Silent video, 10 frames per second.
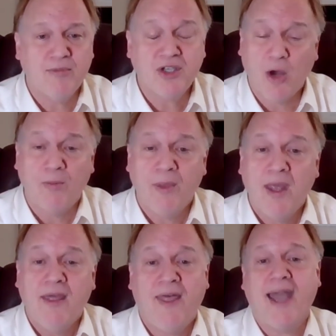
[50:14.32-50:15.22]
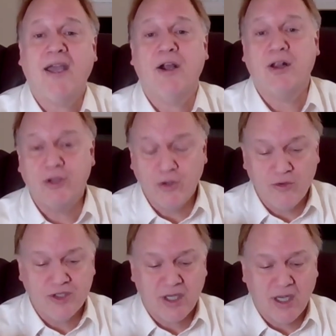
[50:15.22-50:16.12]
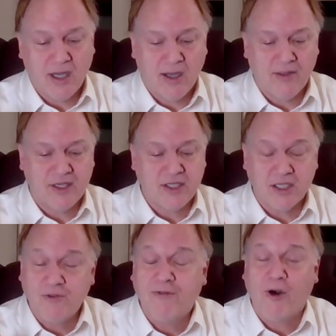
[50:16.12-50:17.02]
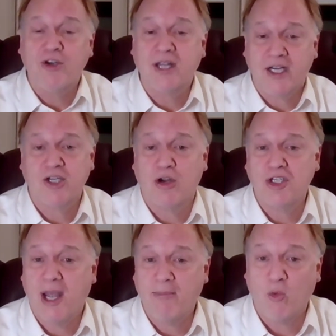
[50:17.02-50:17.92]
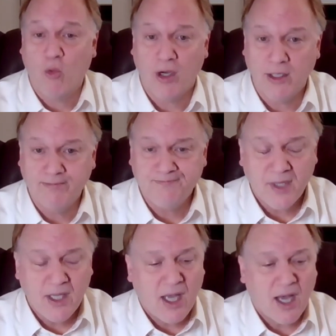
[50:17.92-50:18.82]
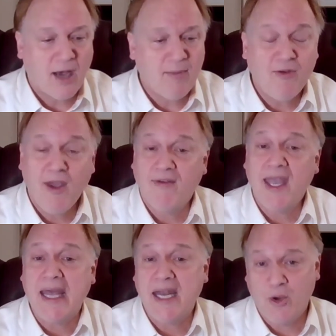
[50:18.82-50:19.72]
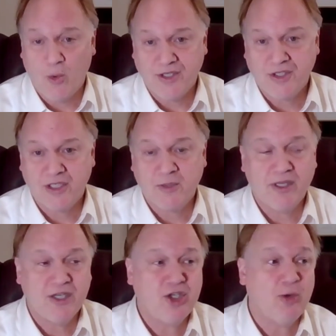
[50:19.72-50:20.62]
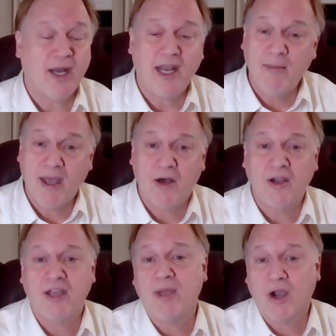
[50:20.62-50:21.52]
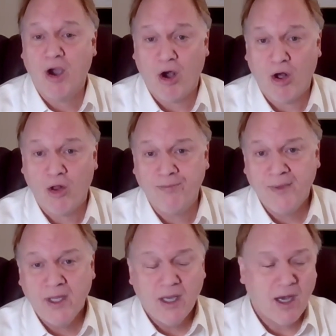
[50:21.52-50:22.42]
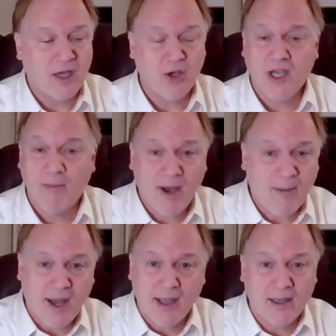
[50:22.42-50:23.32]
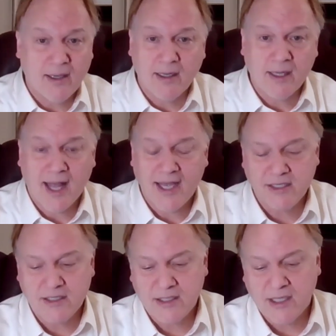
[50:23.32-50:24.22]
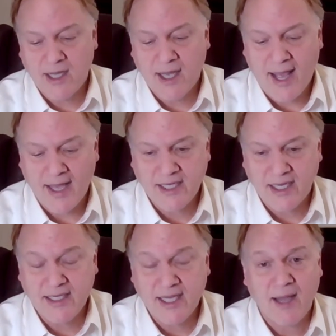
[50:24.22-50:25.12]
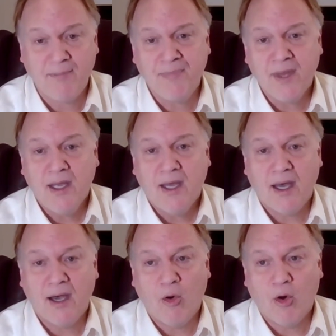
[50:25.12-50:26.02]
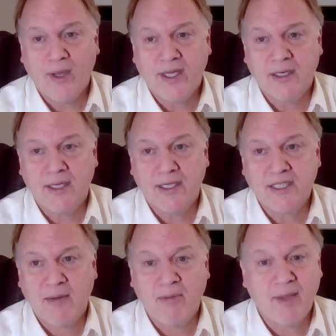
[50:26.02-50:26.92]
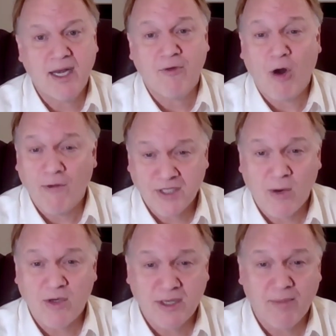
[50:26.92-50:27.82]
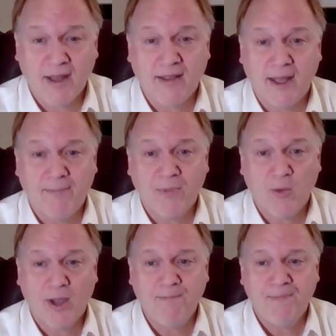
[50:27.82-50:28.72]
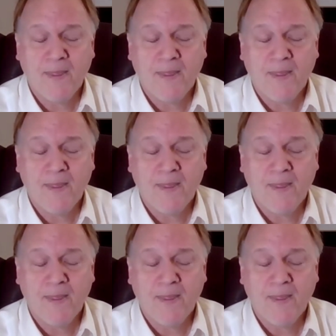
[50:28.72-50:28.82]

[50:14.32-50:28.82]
So that concludes this first lecture on chapter 1. If you have any questions, please shoot me an email, give me a call. You can come by my classes and ask anytime, or we can set up a meeting for office hours, something like that. Okay.